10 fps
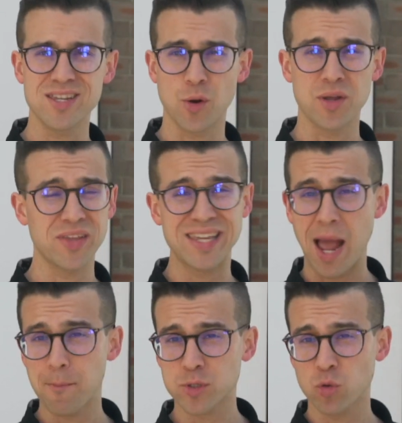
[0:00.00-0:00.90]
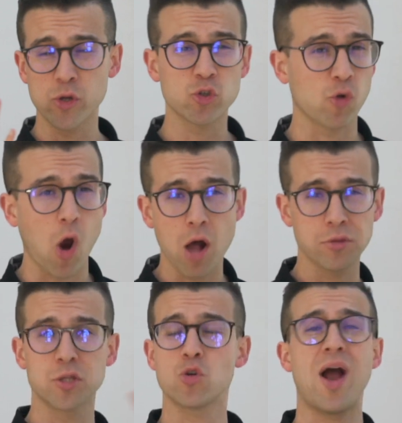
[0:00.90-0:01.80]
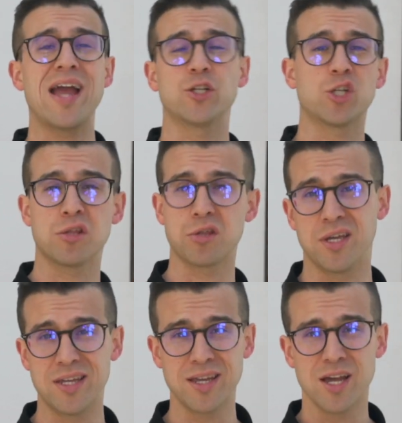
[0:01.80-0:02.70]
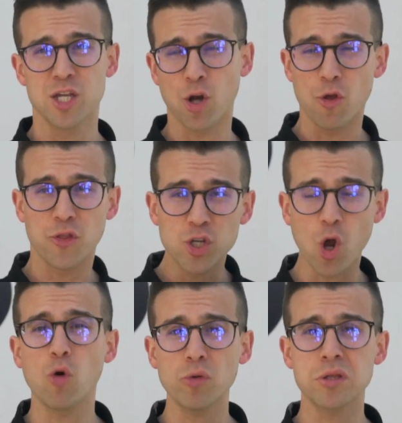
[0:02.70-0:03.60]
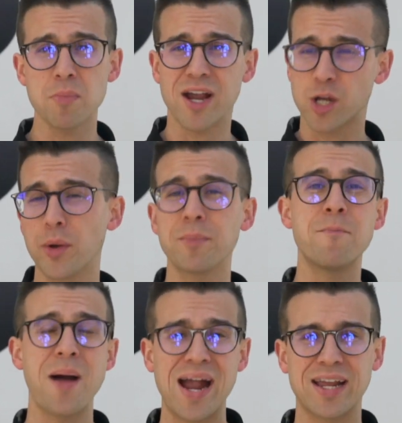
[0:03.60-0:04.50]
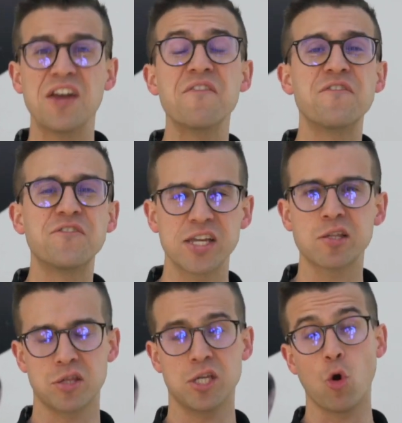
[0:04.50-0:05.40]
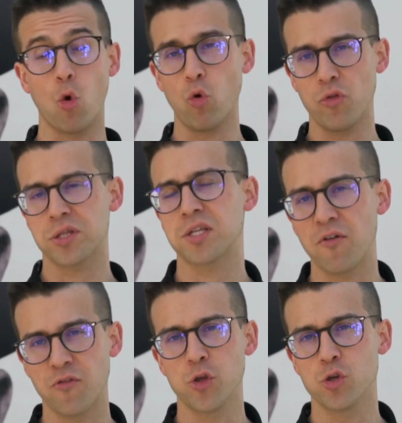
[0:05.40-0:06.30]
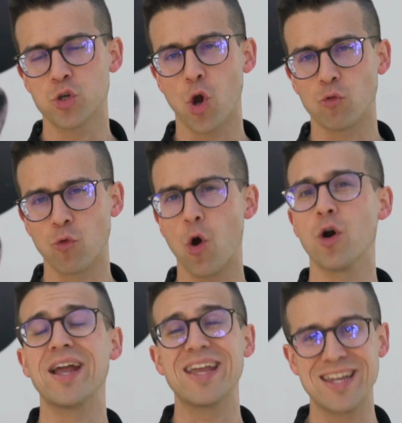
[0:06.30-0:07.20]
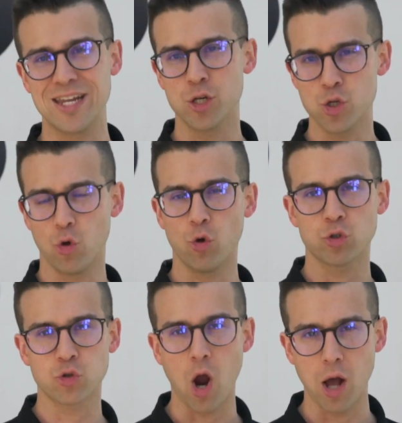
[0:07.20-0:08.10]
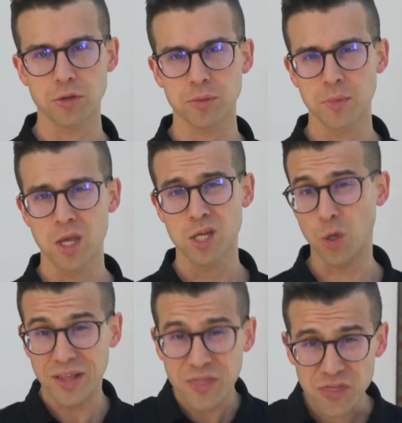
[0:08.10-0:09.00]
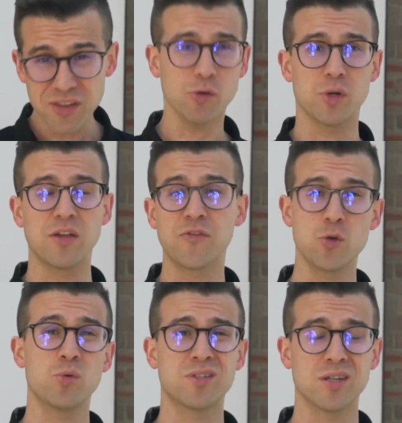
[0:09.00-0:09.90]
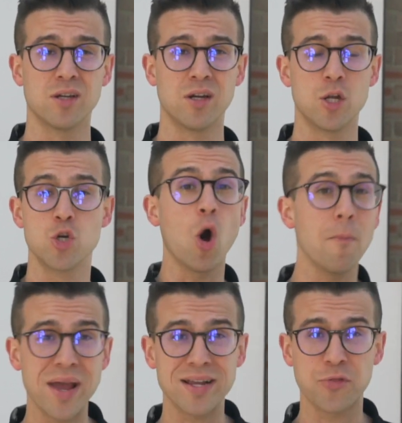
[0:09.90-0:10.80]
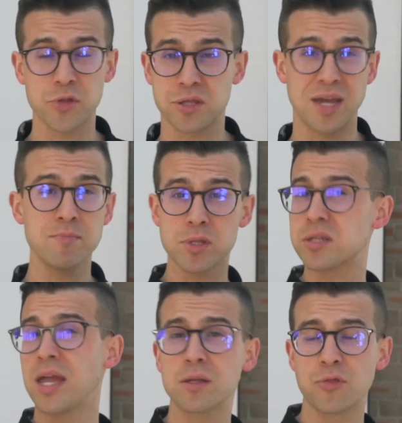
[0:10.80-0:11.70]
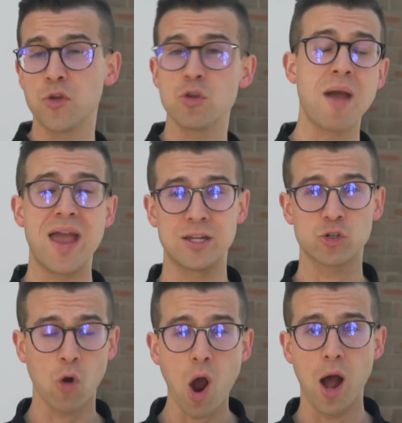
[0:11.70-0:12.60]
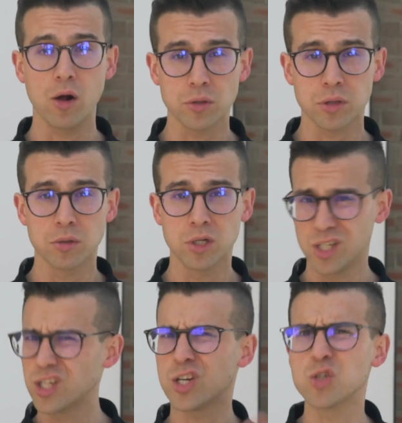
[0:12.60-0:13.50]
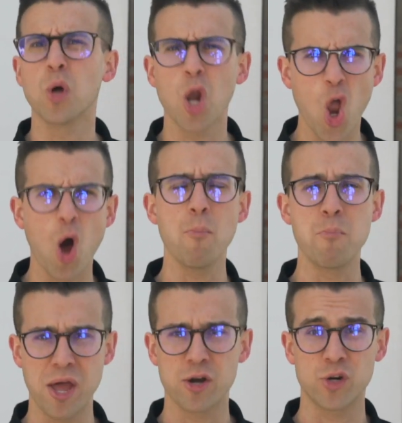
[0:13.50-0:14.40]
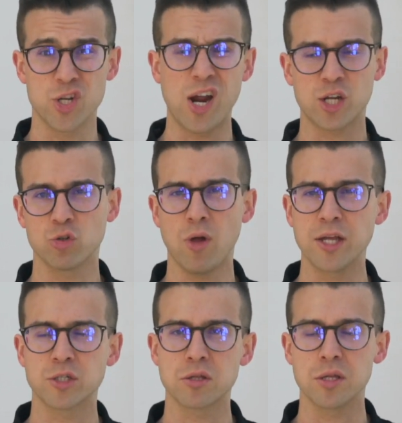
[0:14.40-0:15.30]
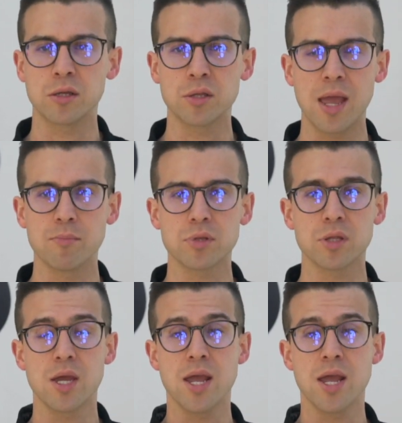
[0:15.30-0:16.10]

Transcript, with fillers: you know, in the gap between trials and your H S C, you know, the goal is about going back and fixing all the stuff that you got wrong in your trials. You know, in theory, if you were to not make the same mistakes that you made in trials, you're going to do a lot better in your actual H S C exams.